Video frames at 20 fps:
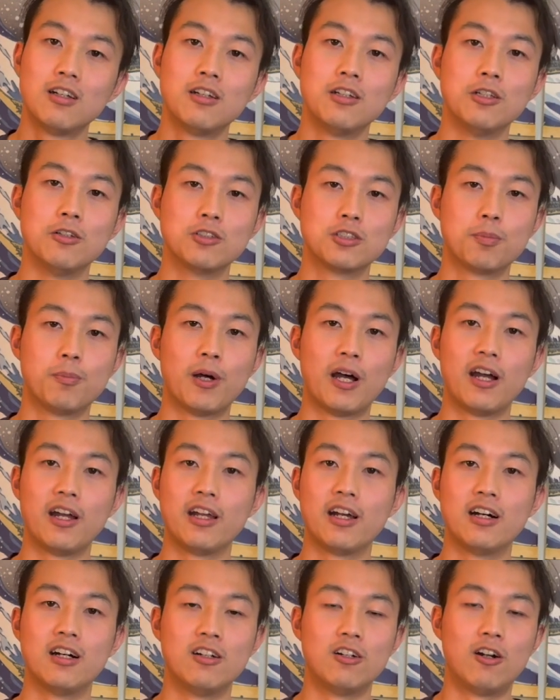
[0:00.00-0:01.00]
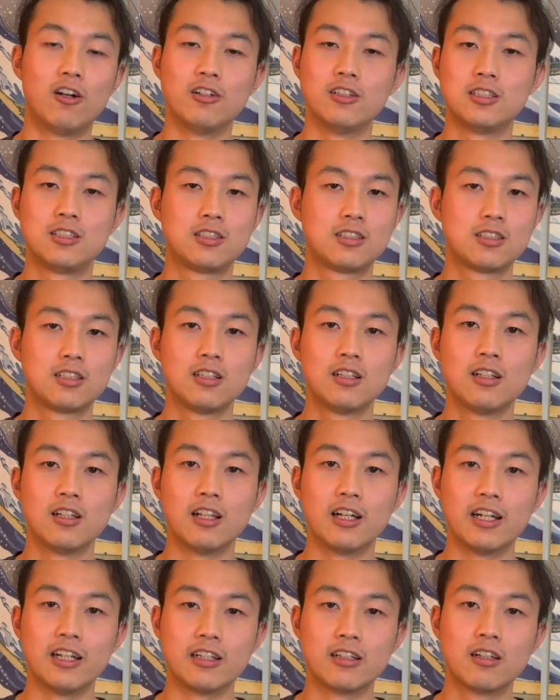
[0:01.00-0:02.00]
used by artists
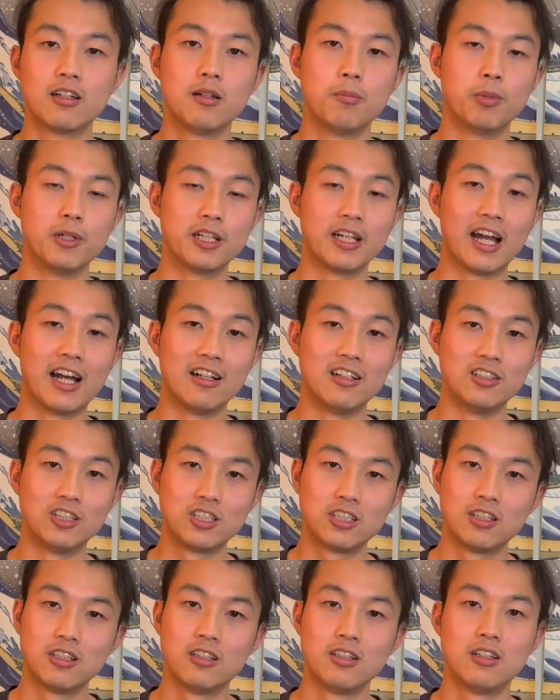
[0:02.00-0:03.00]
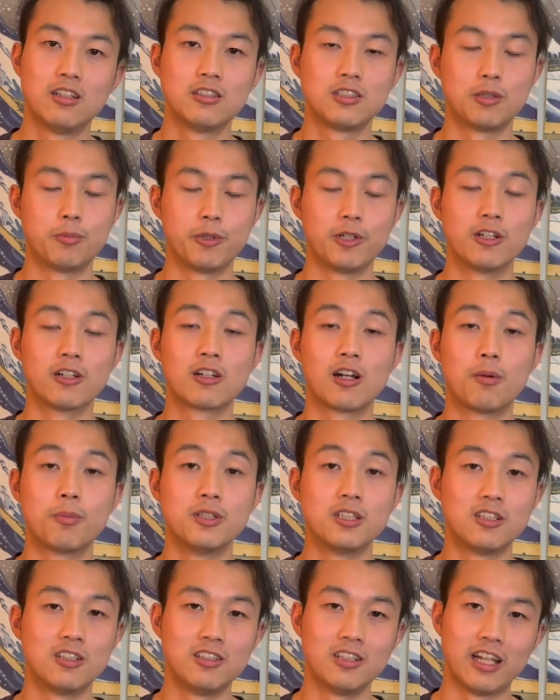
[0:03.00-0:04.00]
like Billie Eilish, Sabrina
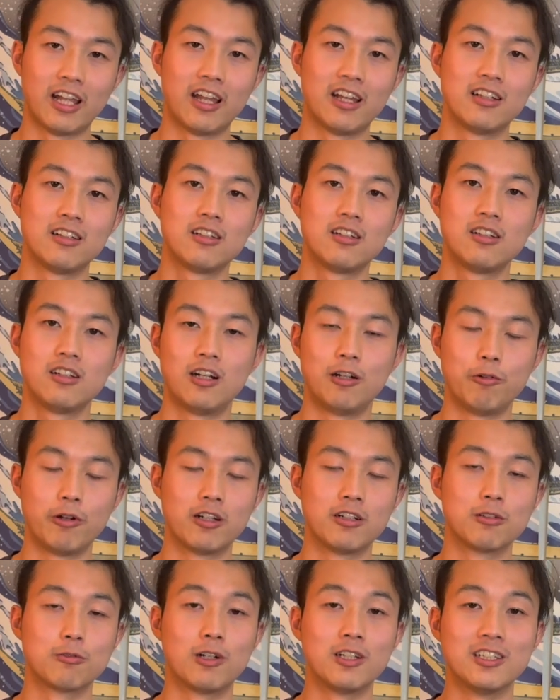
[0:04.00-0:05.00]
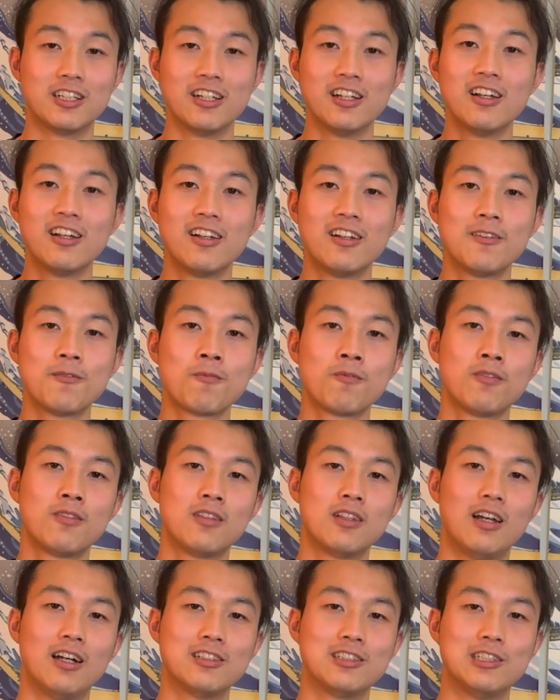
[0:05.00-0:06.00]
Carpenter, and Ariana Grande.
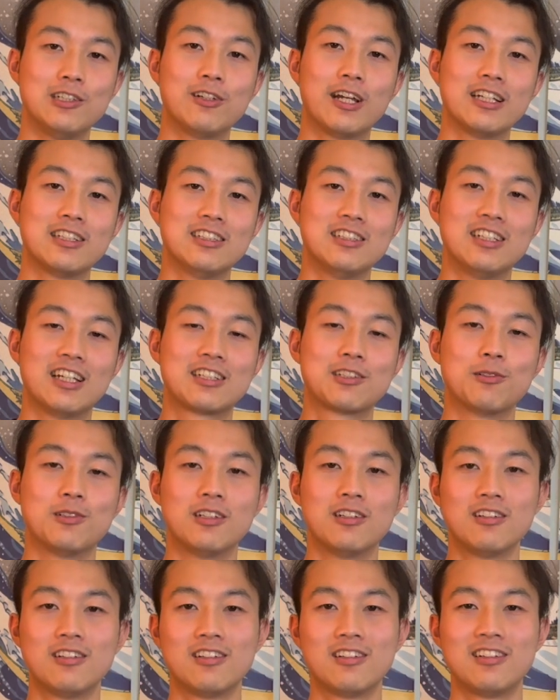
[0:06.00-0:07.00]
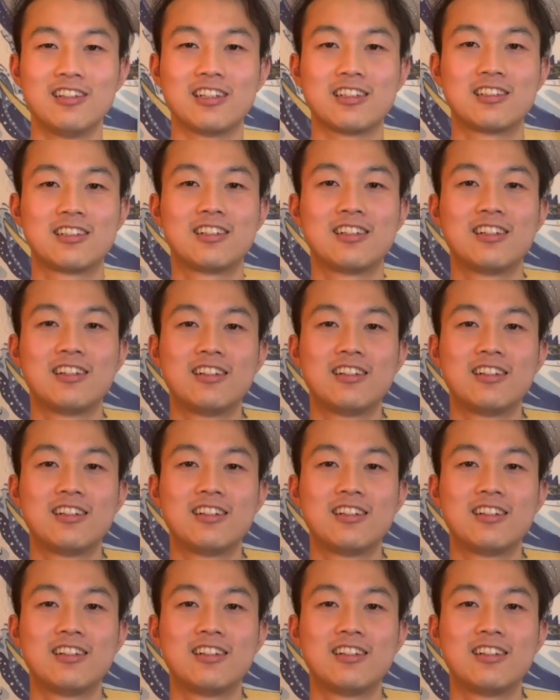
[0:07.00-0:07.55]
I'll see you guys in the next one. Thanks.